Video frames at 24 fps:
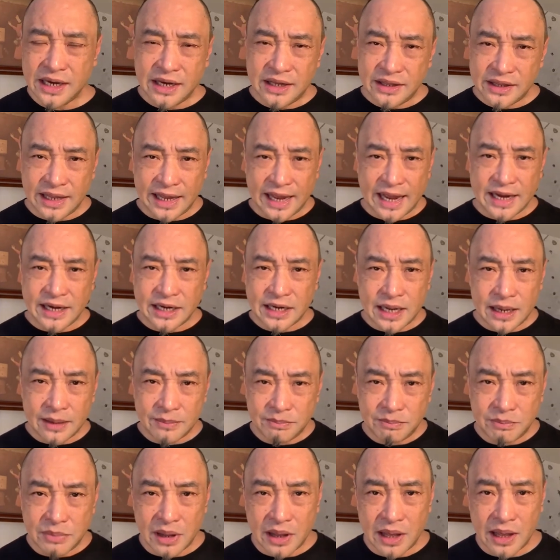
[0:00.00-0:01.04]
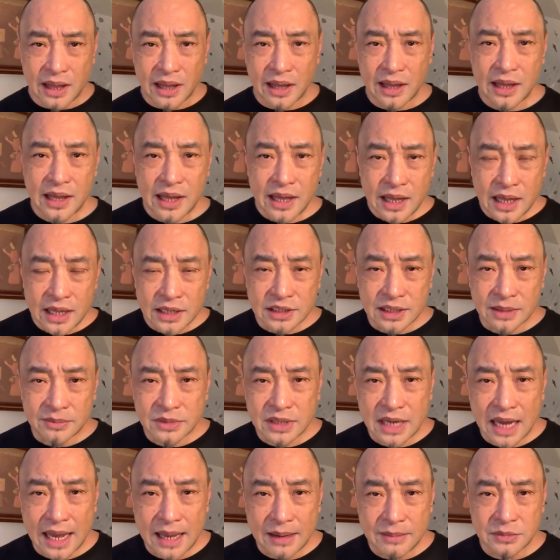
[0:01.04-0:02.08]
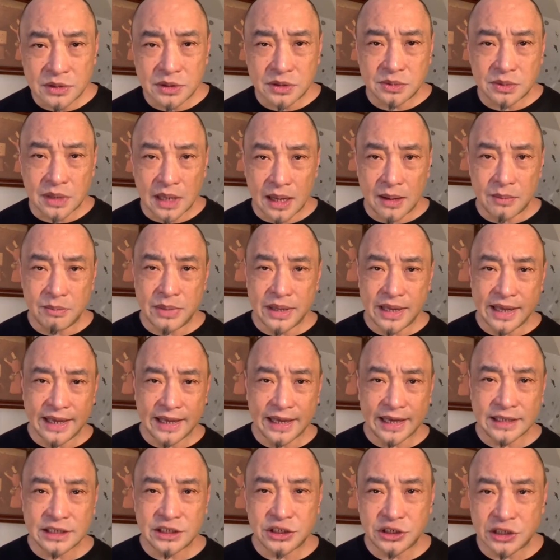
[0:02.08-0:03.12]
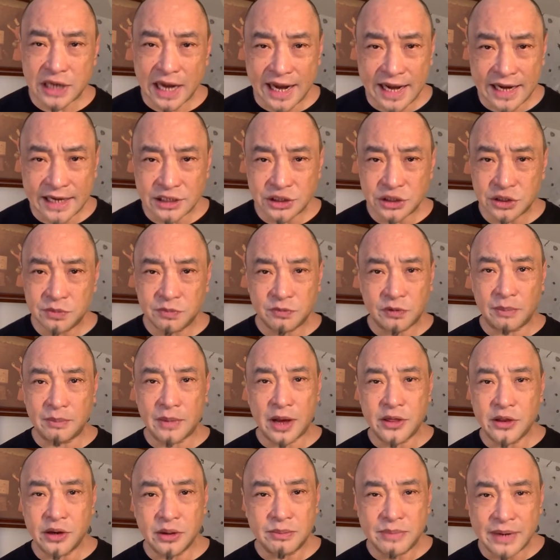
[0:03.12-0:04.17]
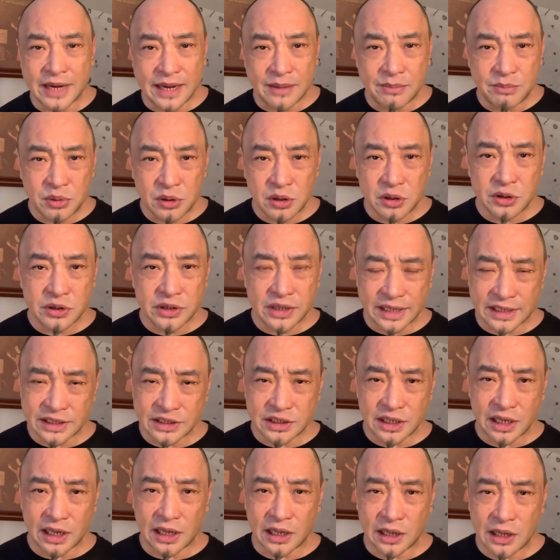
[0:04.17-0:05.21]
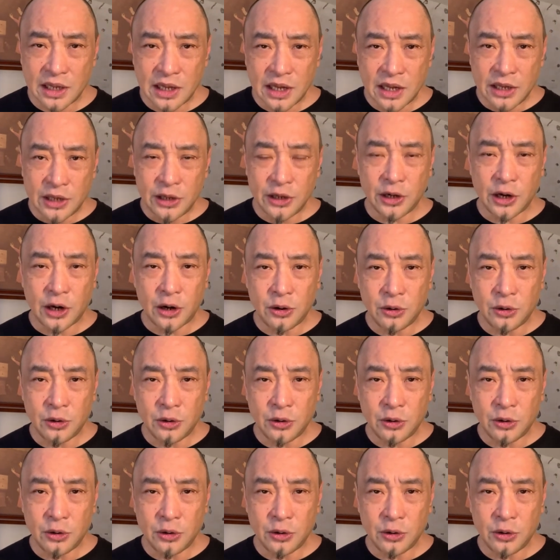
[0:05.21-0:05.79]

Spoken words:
they end up sometimes being exchanged from other people that you know,